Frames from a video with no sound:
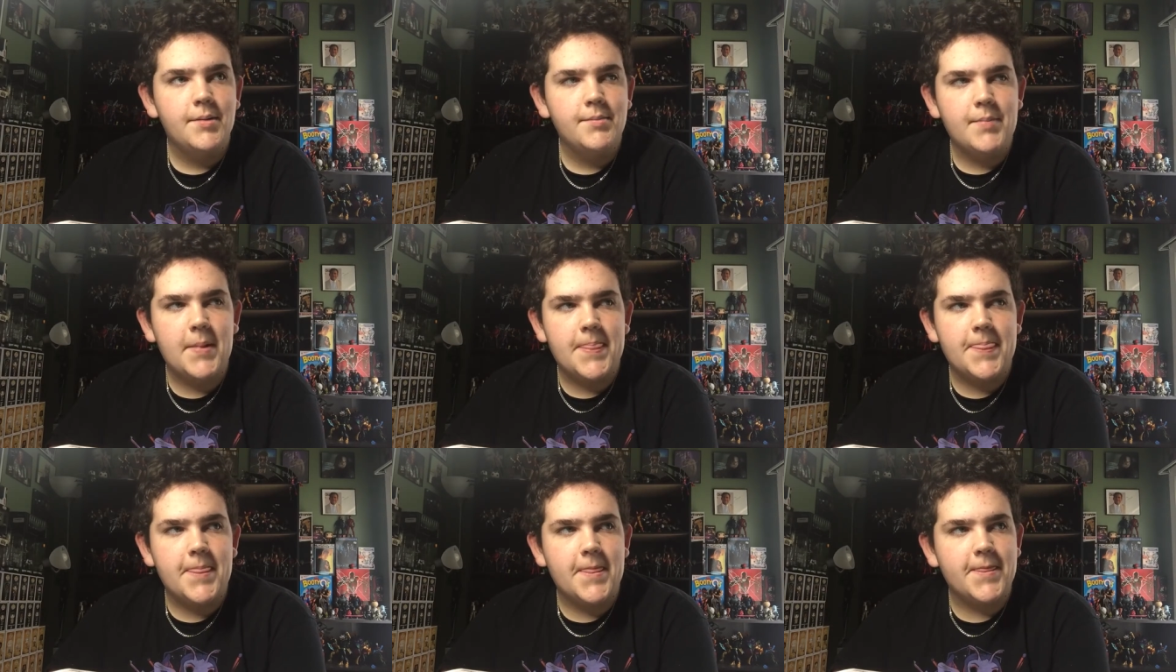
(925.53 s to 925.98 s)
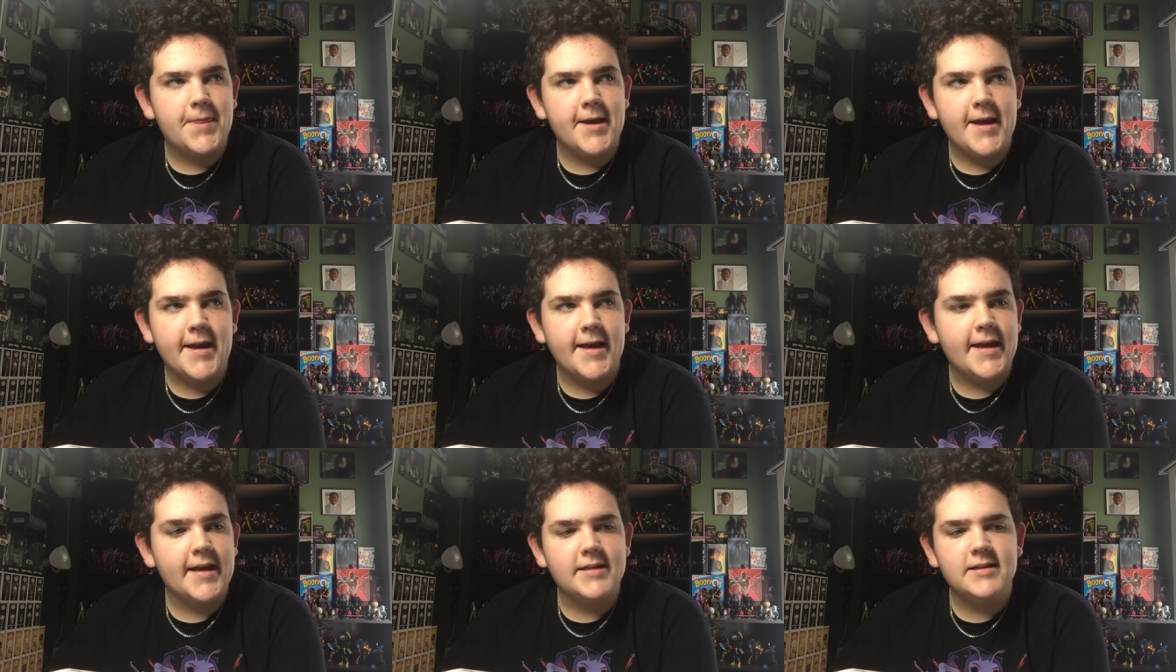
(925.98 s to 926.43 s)
But the
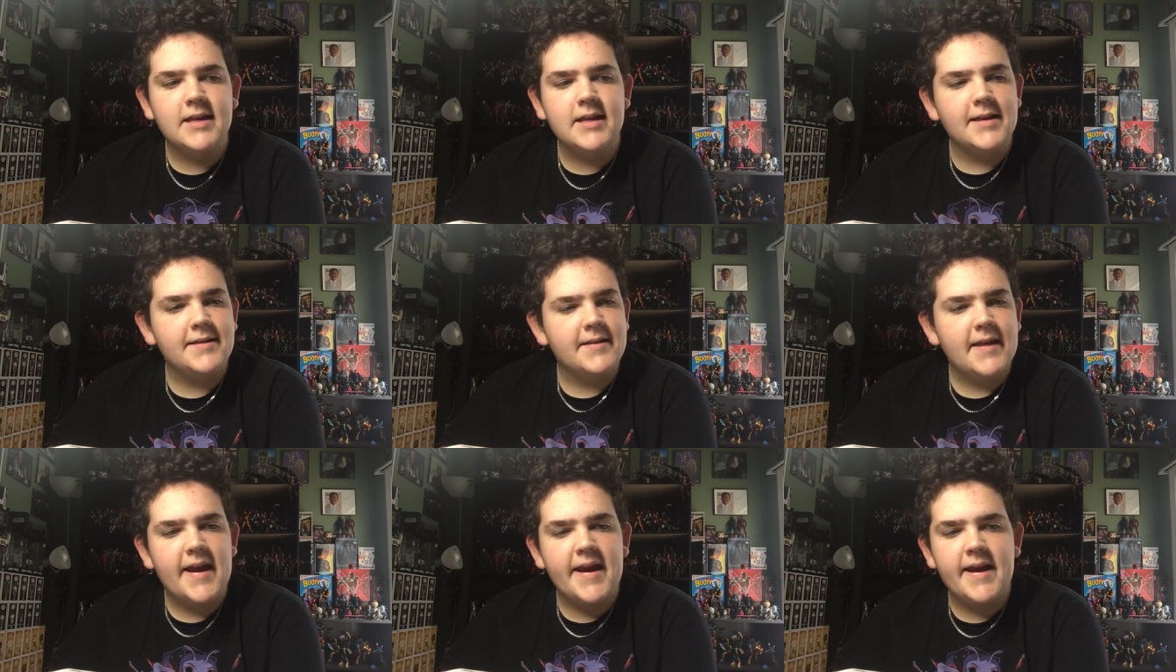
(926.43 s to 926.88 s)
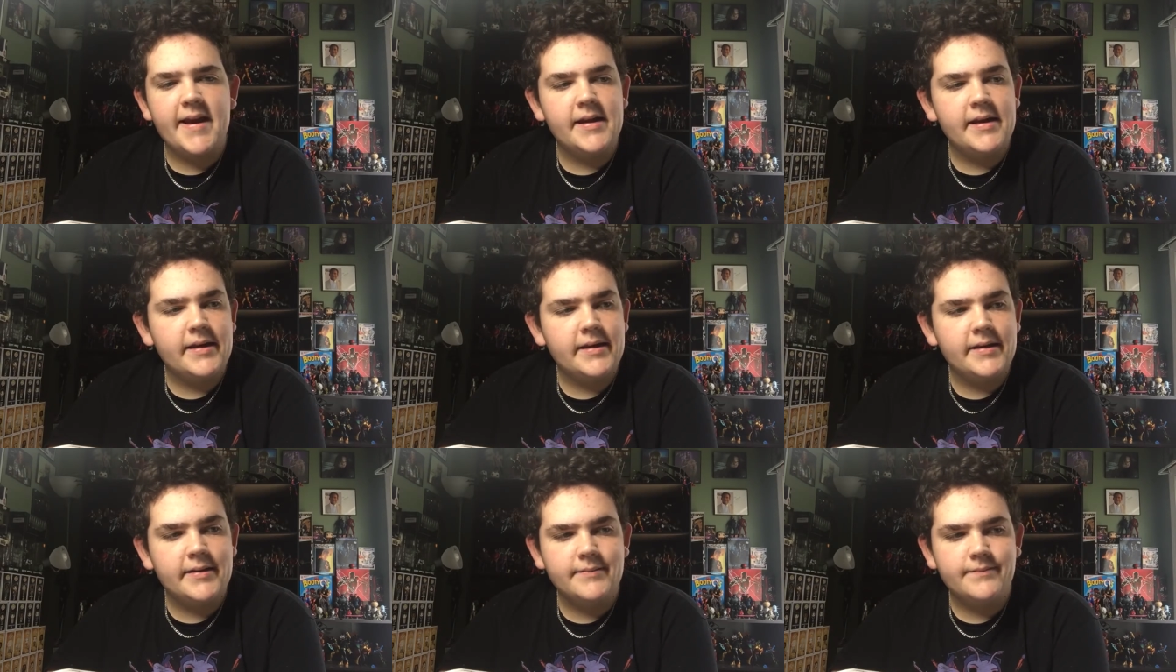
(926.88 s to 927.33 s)
thing is, like
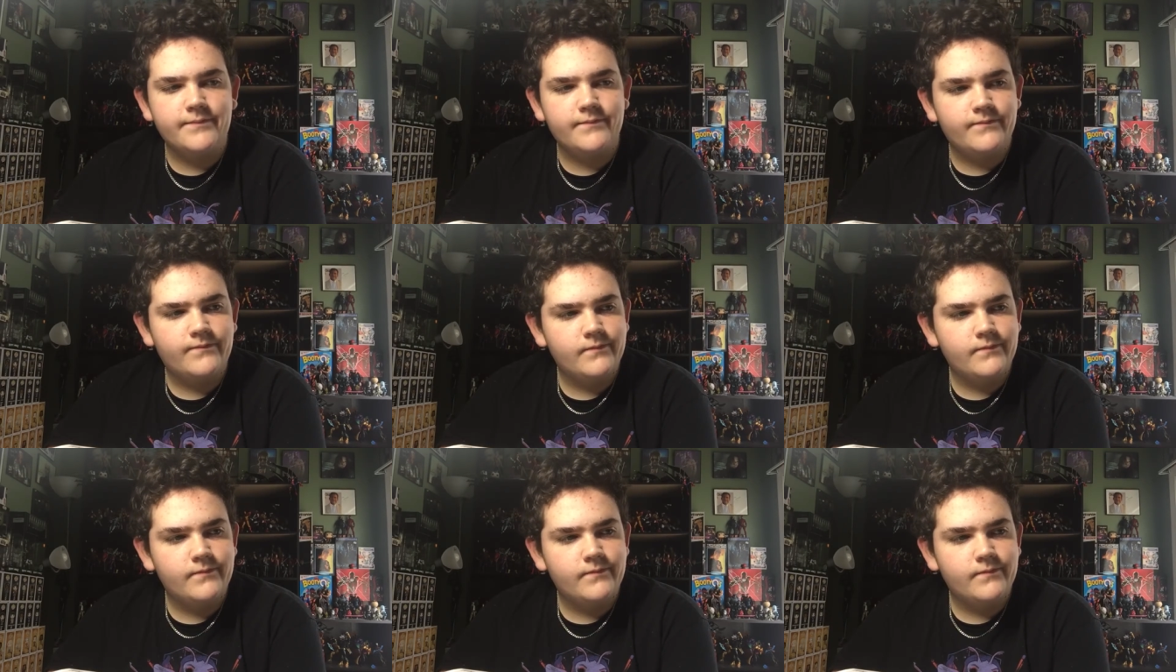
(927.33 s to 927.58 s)
they,